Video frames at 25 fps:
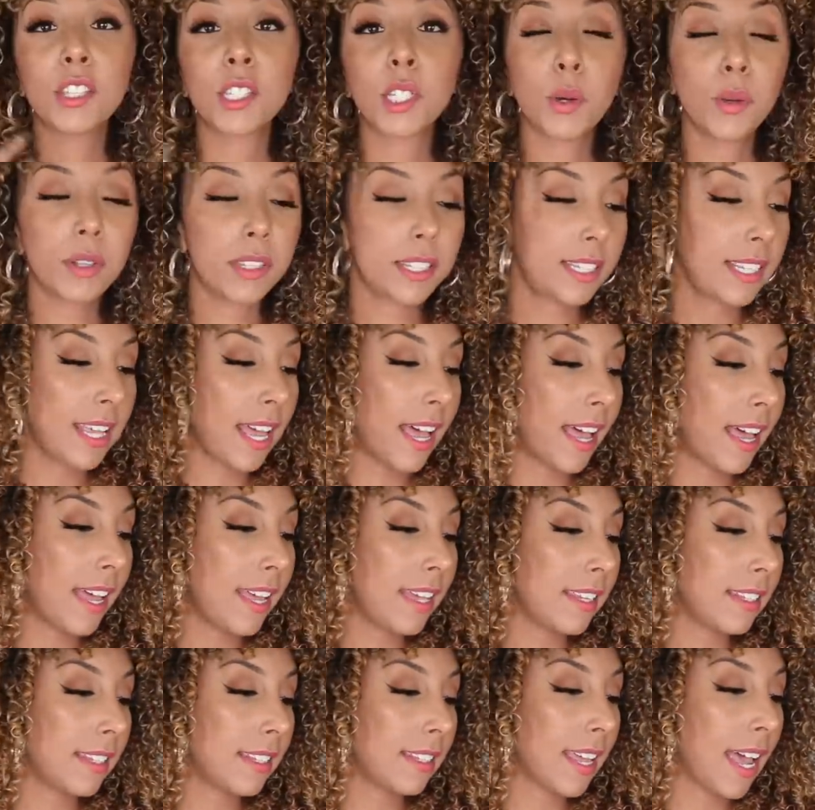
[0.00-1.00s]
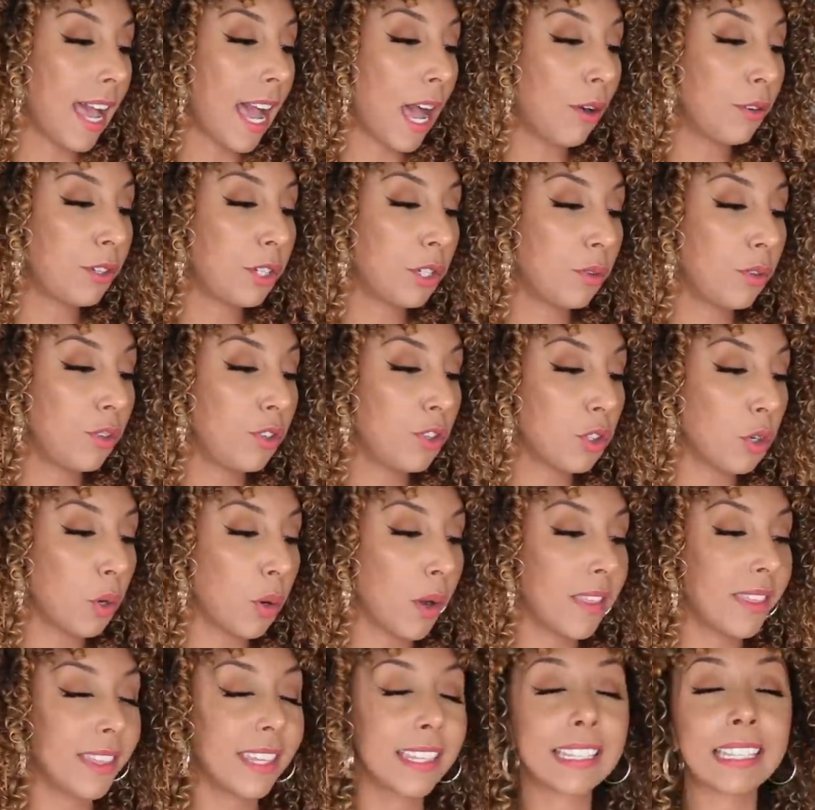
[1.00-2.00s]
So it says how to
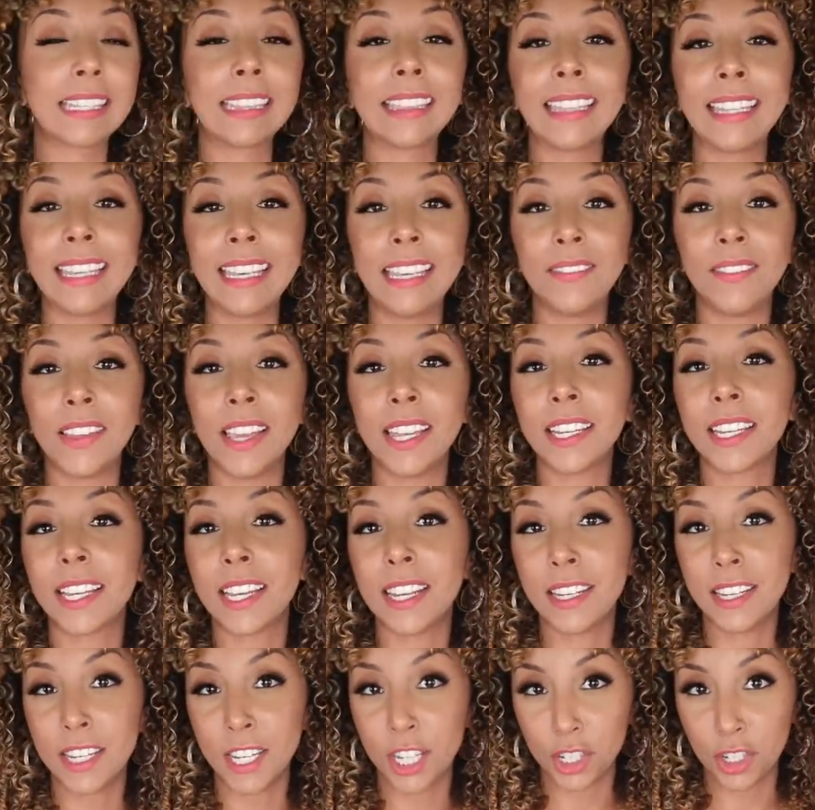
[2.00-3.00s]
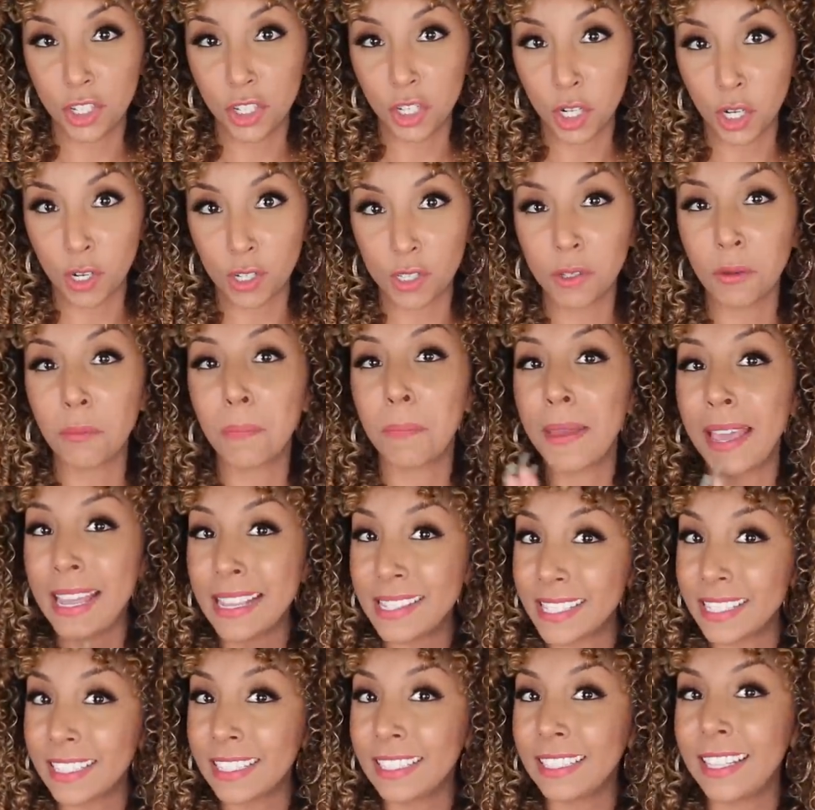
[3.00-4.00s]
enjoy this leave-in conditioner. So
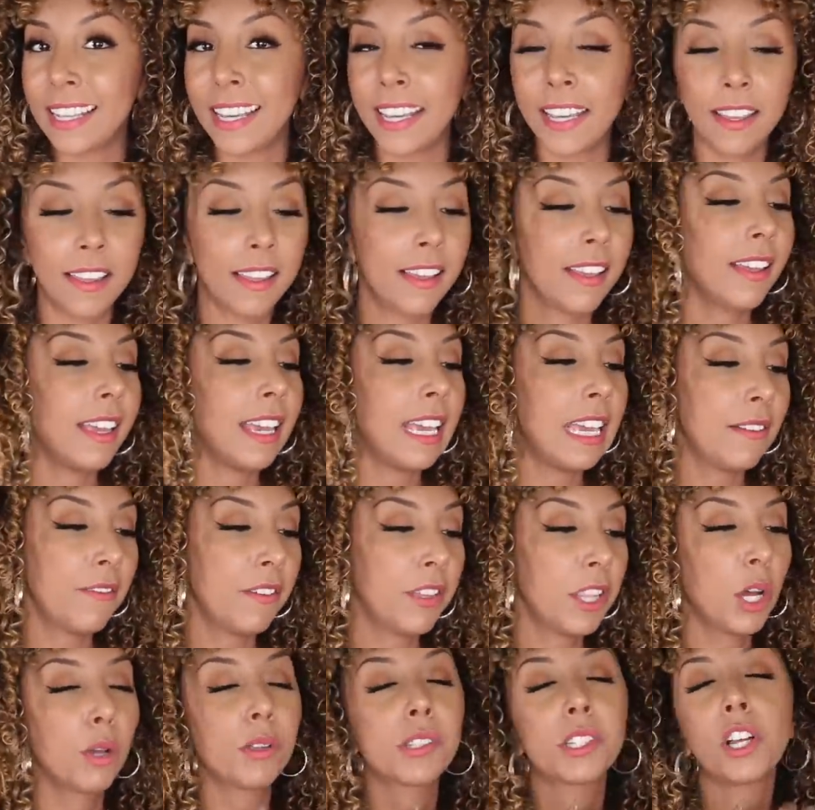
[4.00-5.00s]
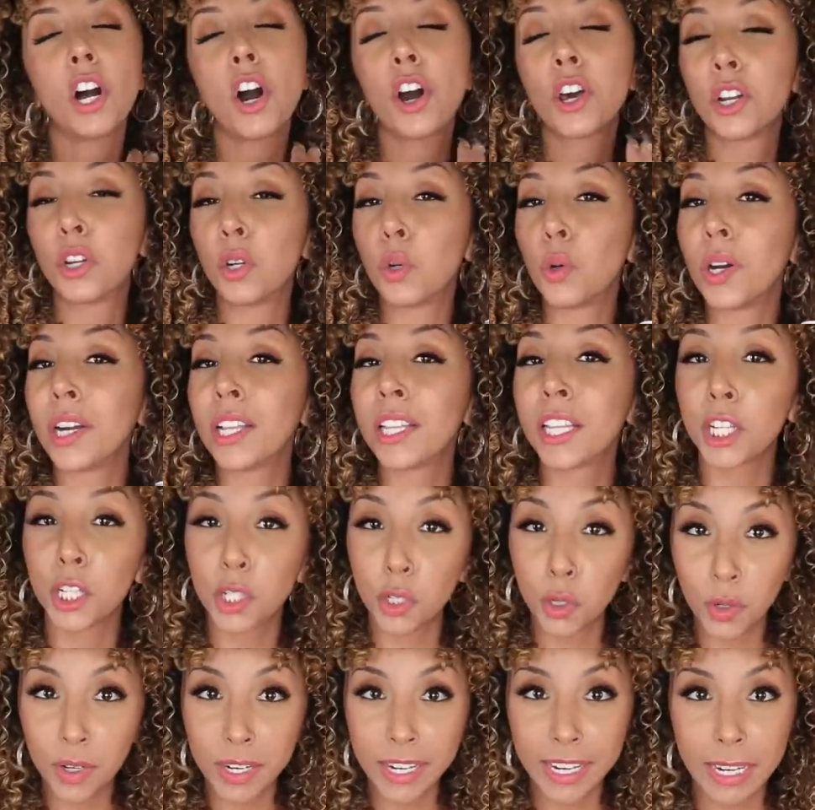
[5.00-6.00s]
basically, even though it's called an oil and
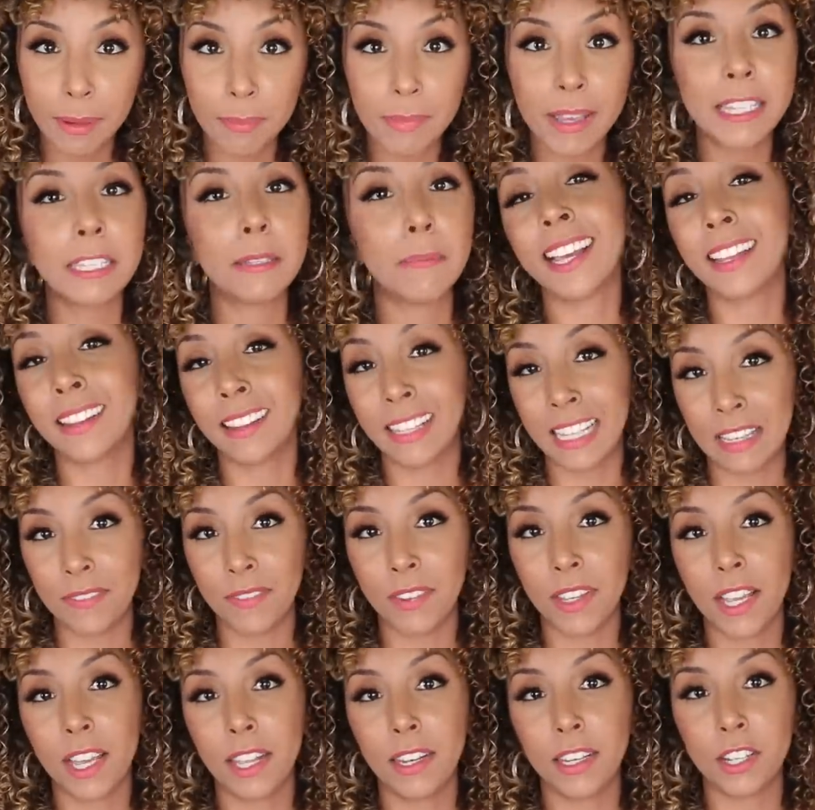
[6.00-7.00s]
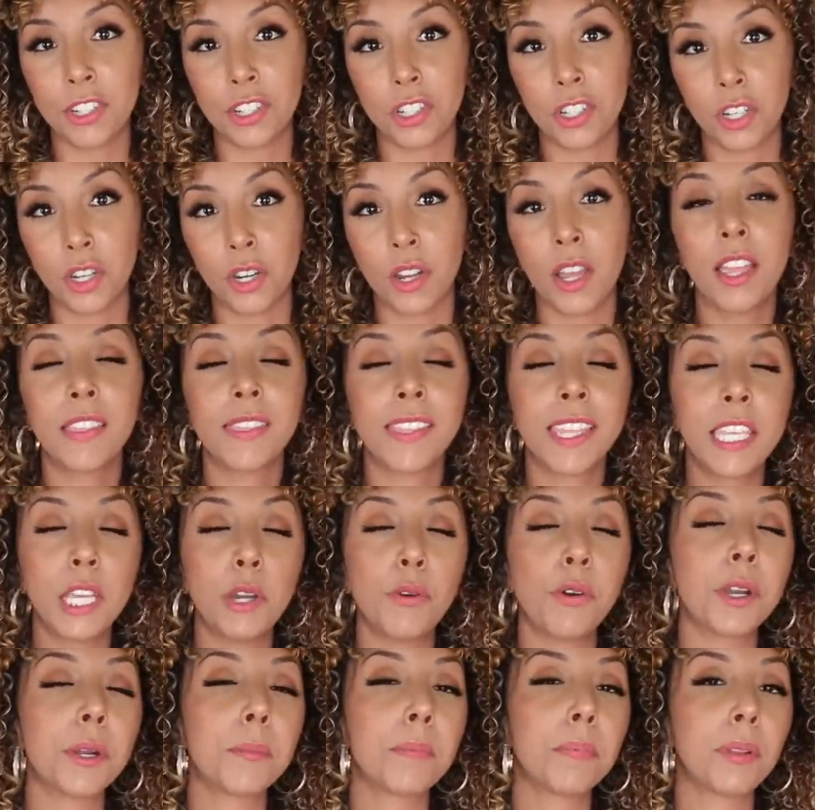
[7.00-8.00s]
cream, it's a leave-in conditioner that
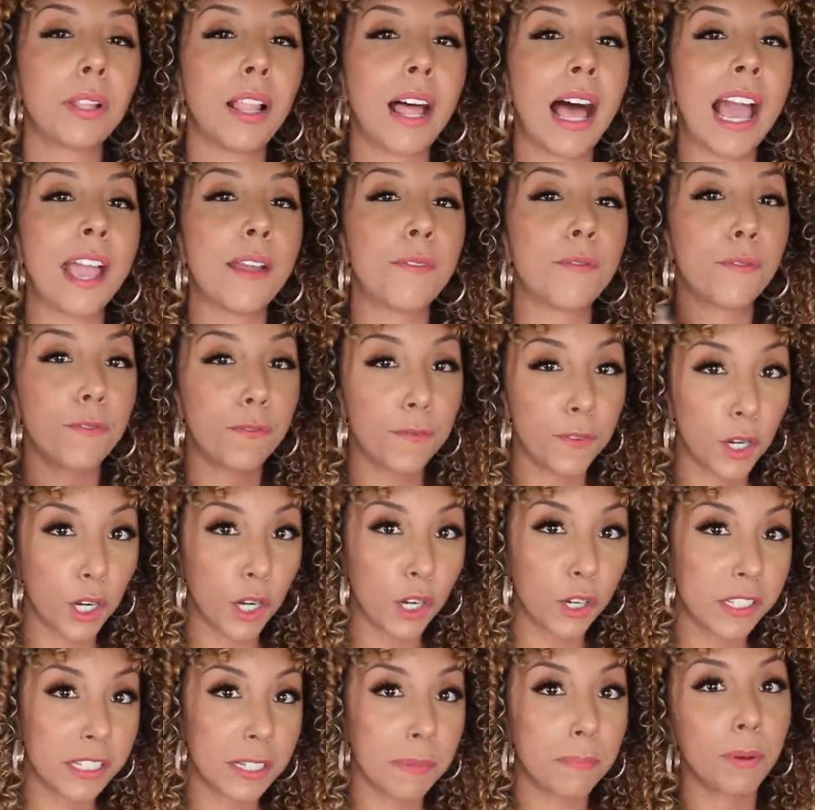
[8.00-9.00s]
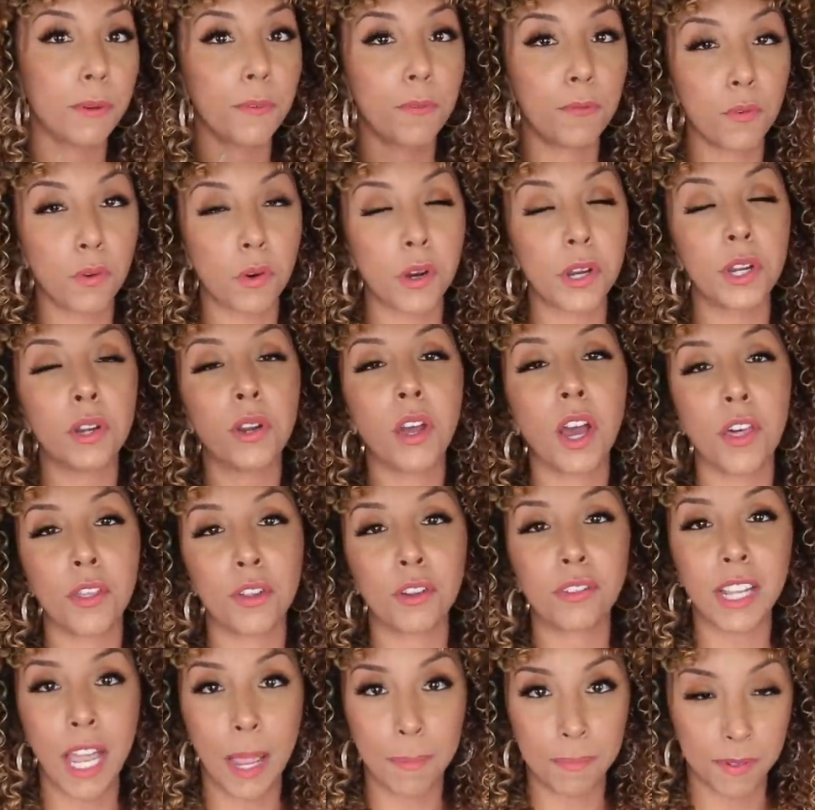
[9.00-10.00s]
you would apply first before your
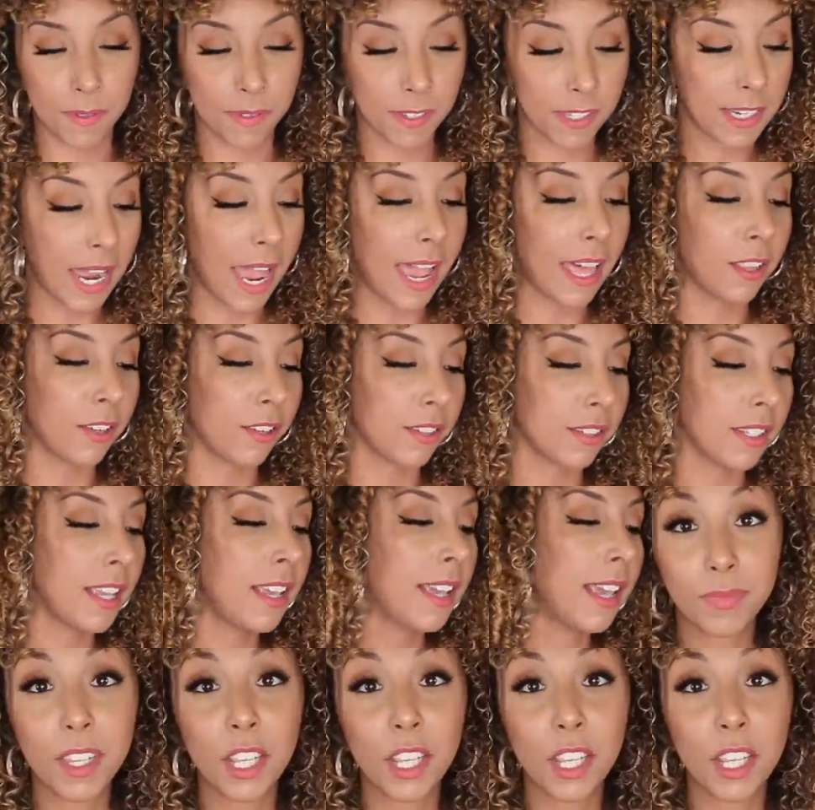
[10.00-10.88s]
other types of stylers.